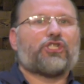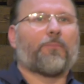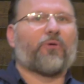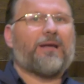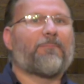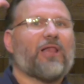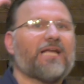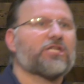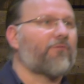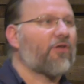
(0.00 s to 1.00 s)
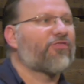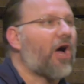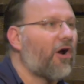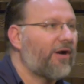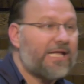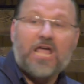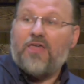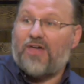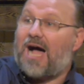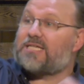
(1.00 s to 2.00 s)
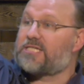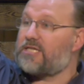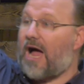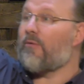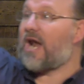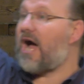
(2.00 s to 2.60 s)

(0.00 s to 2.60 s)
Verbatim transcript: supreme place of authority, thus, I would